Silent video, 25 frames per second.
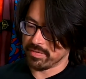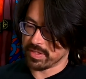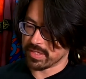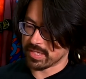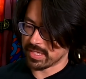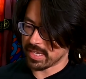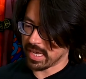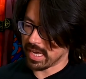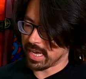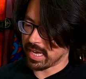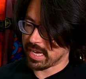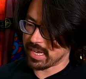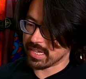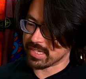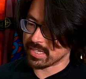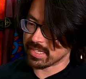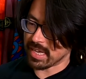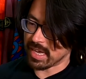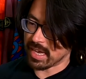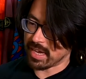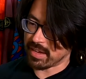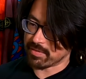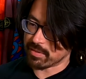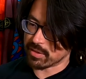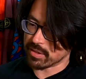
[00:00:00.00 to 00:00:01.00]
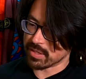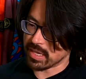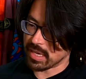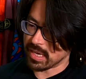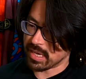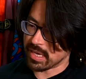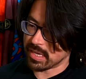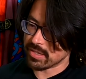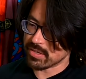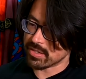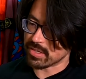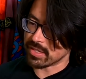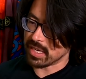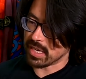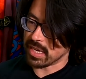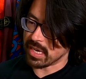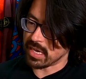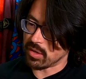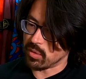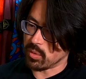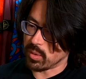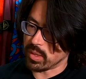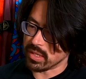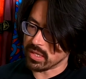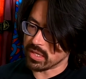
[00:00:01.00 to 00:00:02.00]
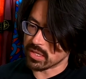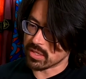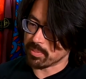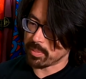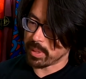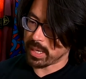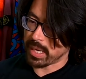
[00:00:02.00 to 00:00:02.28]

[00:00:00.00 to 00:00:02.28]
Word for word: it's as advertised and how well it's